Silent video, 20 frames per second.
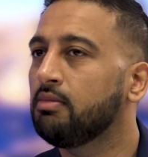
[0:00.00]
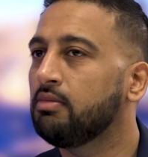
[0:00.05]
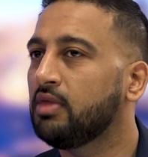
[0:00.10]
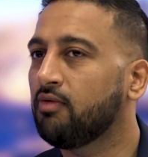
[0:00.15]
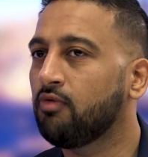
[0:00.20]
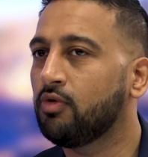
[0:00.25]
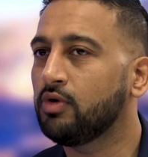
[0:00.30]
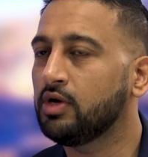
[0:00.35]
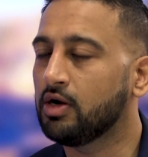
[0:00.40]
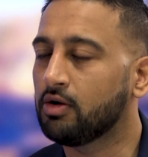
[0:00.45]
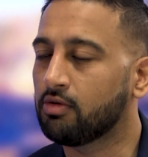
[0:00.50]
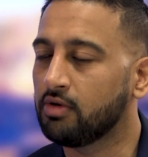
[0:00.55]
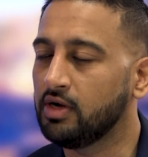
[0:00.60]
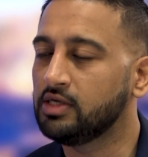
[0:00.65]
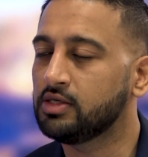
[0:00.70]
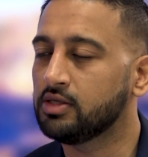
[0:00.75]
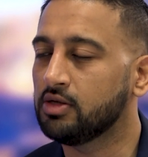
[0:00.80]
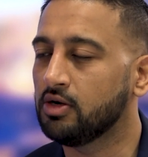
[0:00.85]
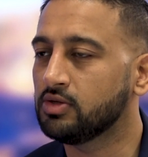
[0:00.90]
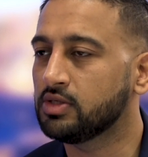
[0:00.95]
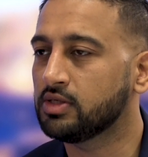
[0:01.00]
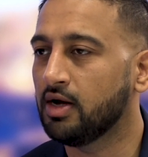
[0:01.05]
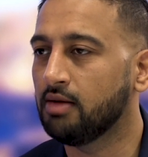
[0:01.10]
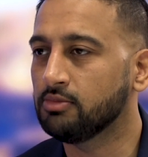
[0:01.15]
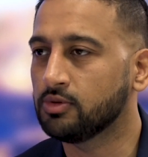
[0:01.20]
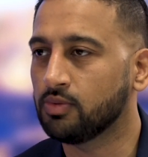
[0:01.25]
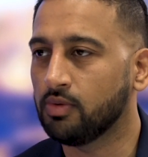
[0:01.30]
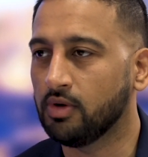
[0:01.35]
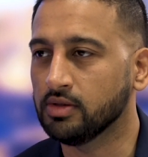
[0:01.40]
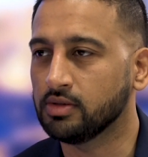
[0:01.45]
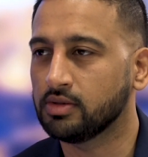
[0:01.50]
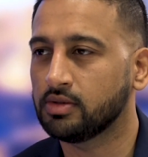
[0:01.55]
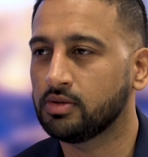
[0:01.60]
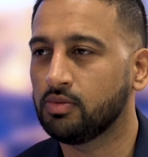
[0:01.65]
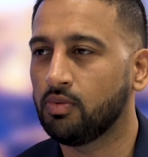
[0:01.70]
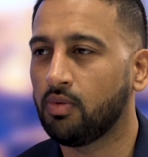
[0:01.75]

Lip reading: they've already agreed to those terms once,